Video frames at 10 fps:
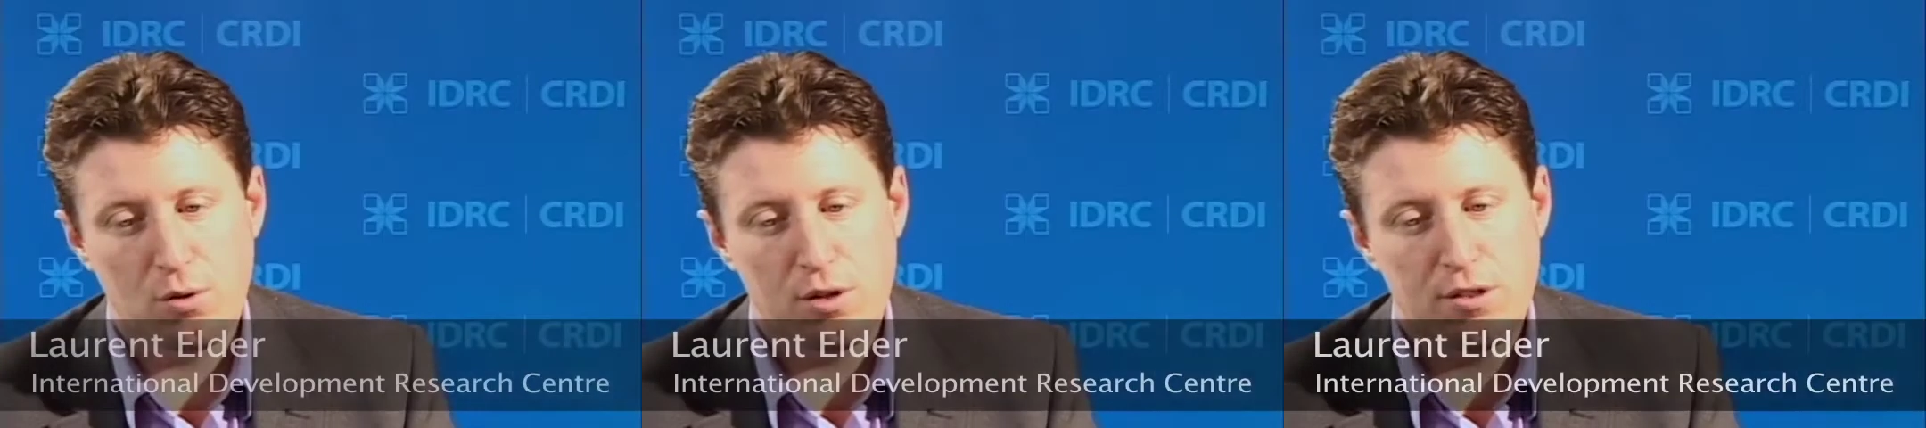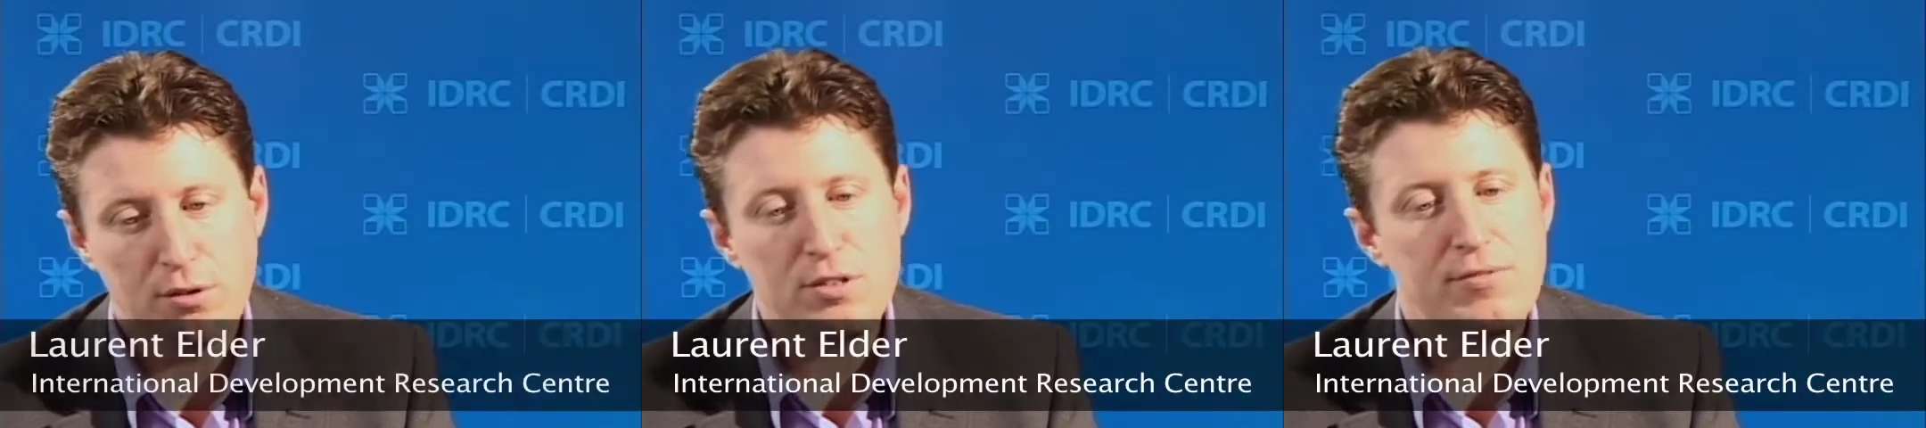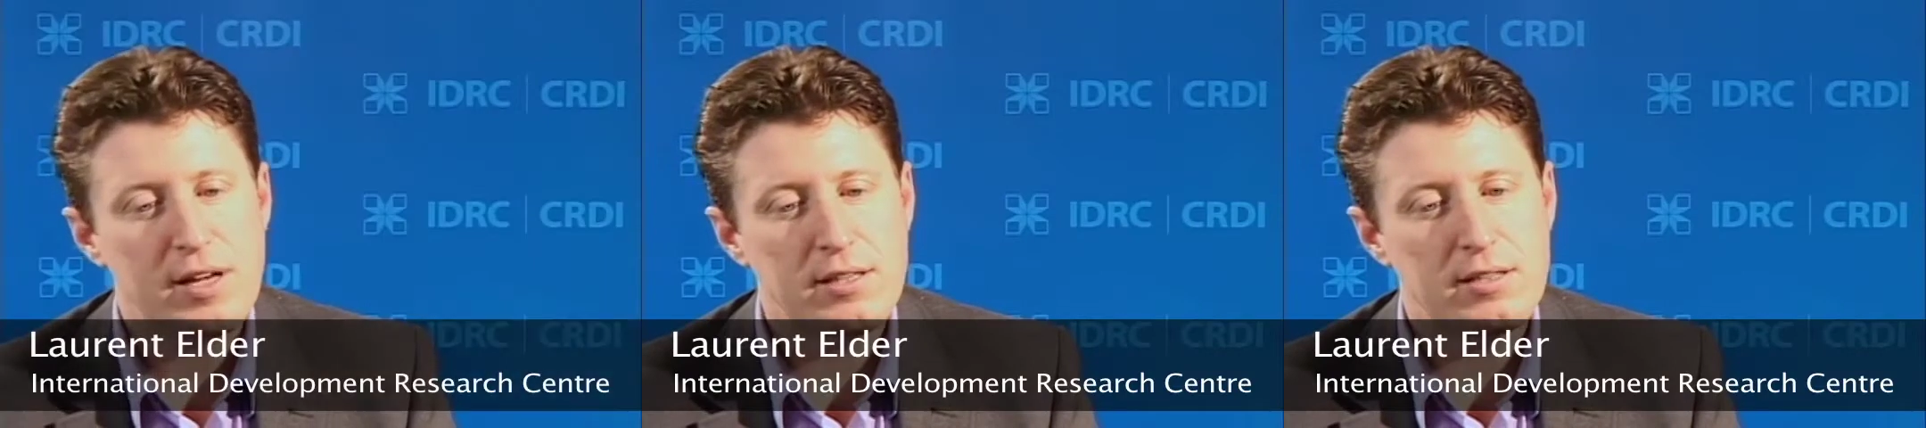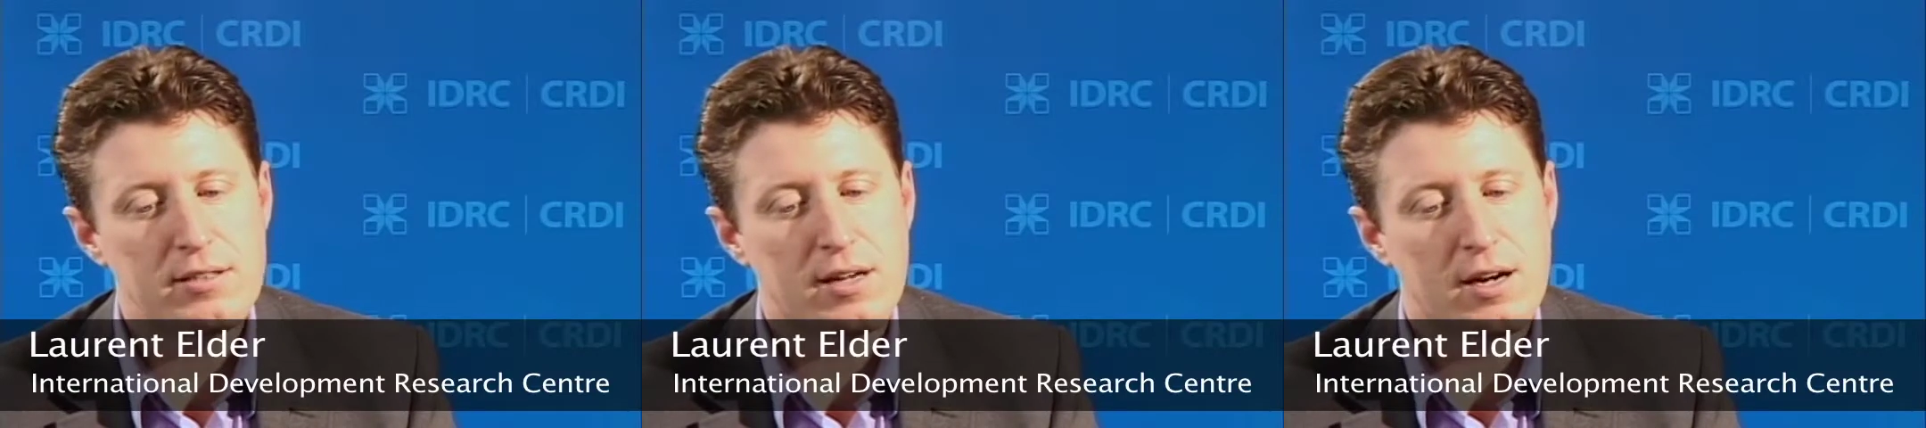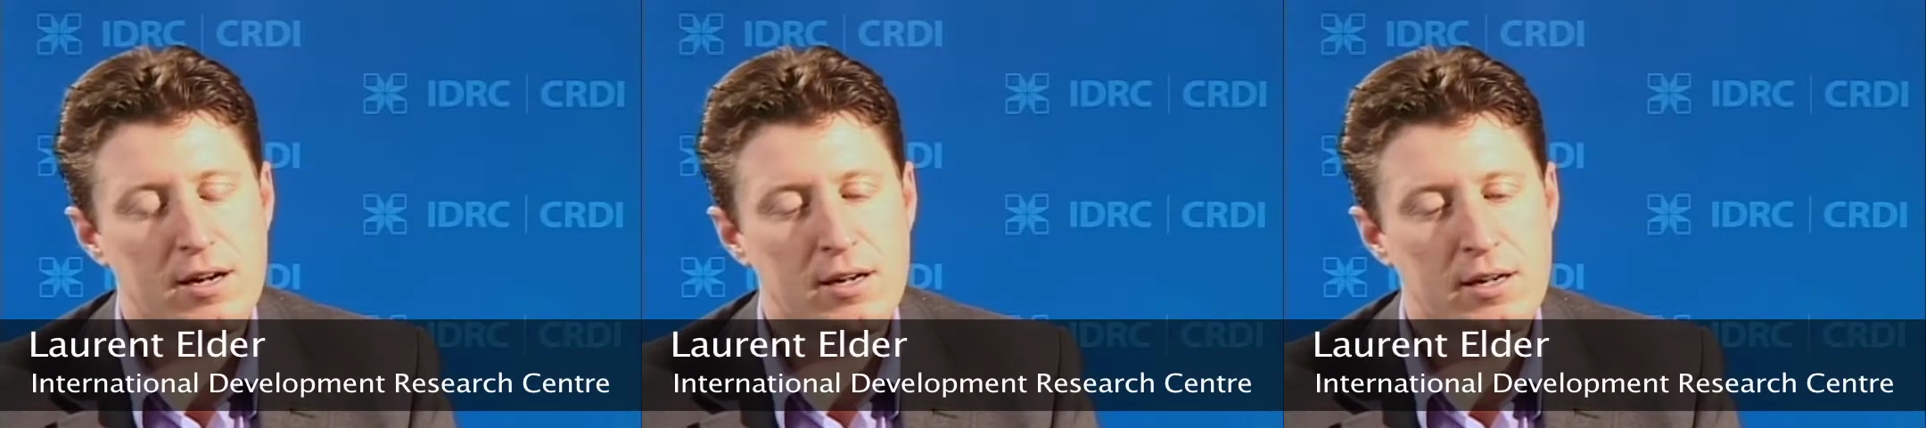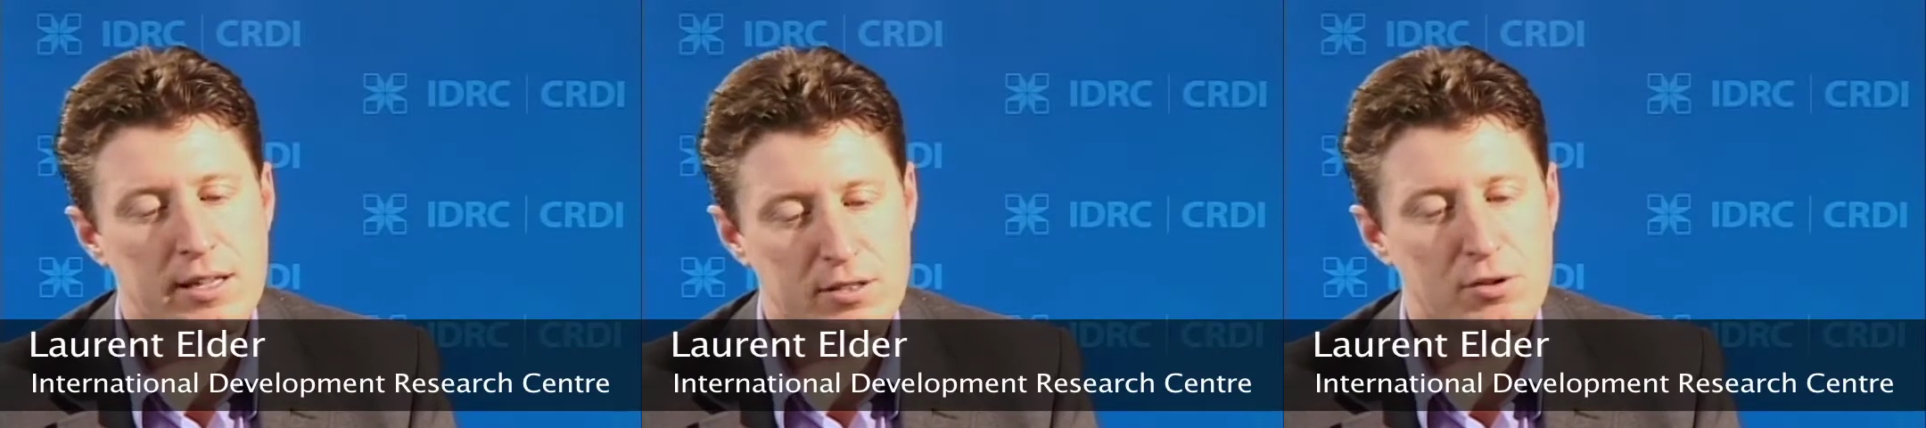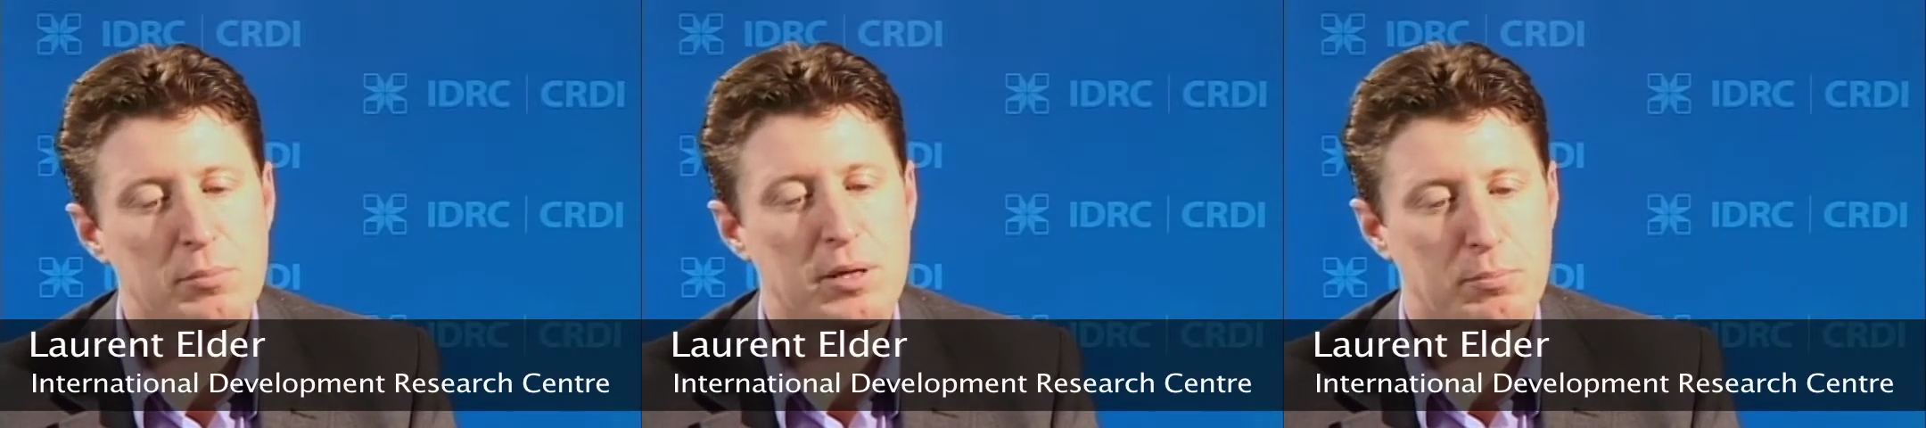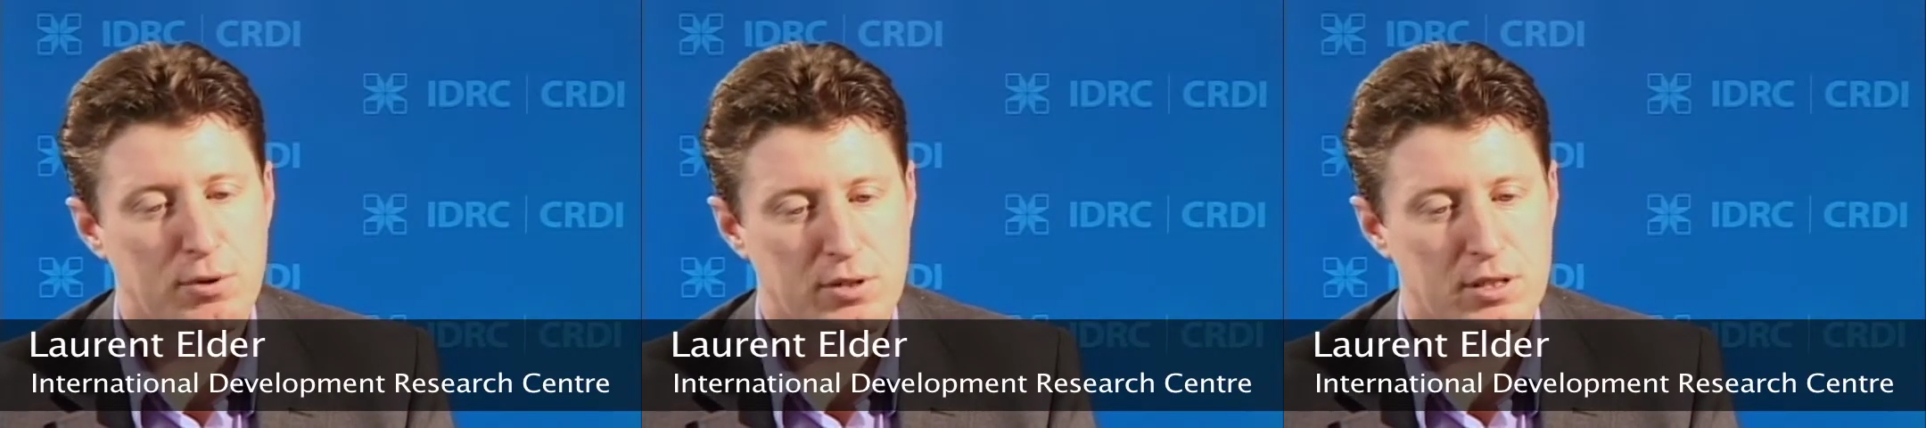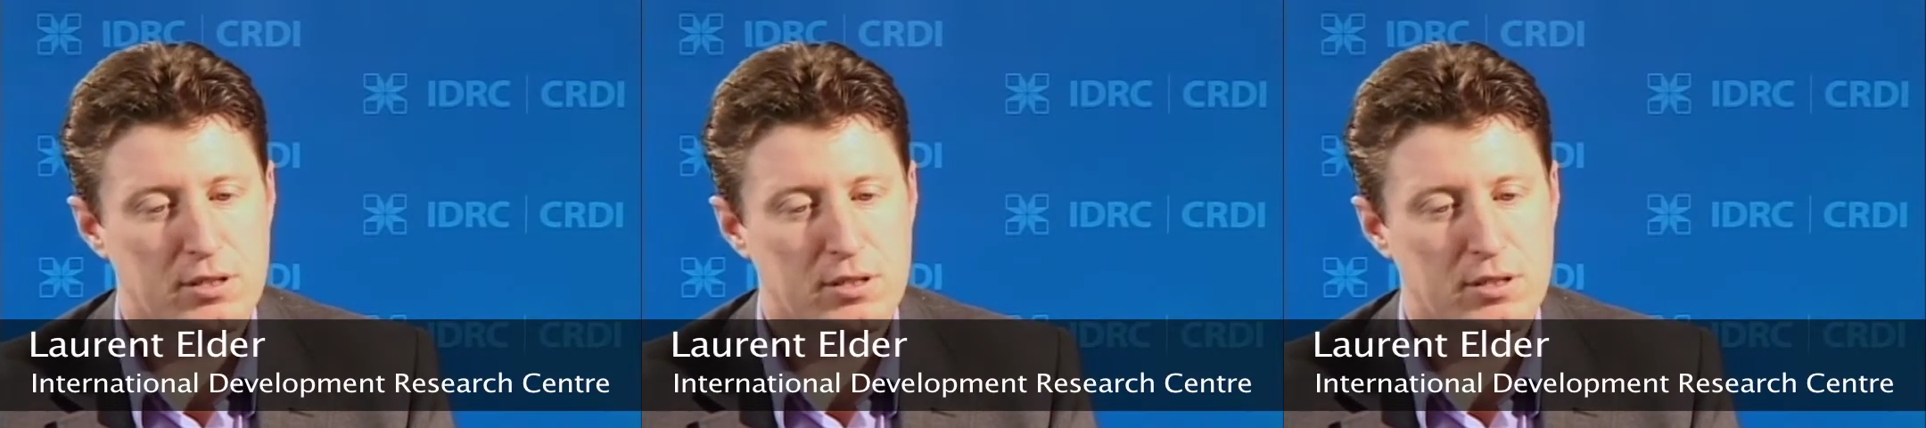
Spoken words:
those findings are extremely important